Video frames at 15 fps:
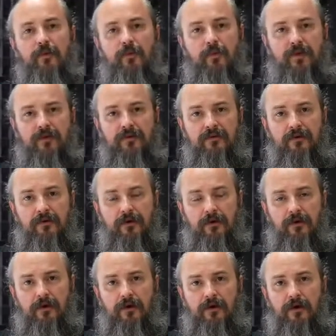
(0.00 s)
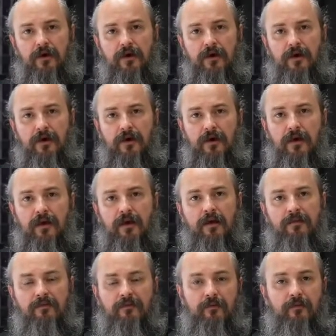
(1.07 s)
of weeks ago, I
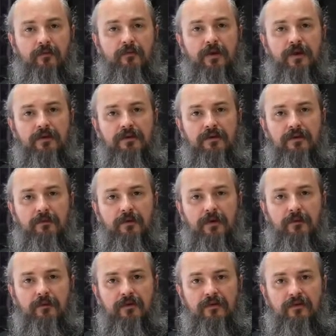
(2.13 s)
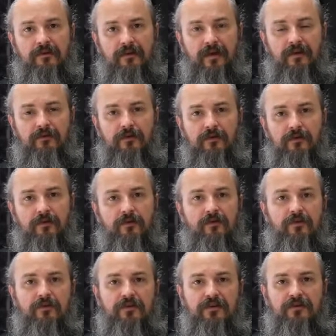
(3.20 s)
asked some of my team members to have a look
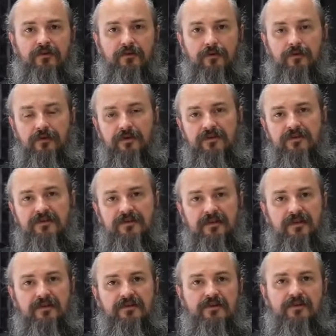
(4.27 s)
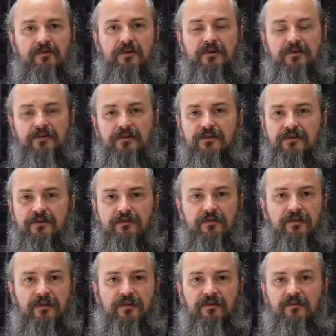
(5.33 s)
through Discord and just take screenshots of
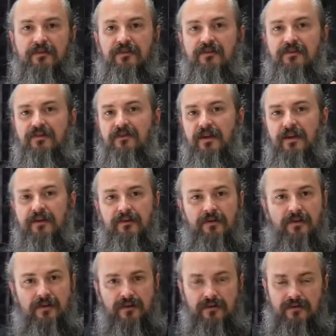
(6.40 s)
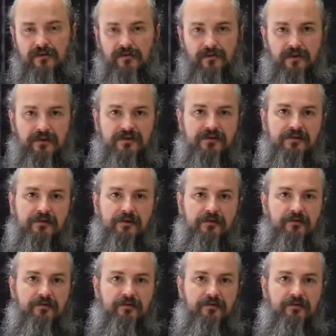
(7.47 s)
things that sounded interesting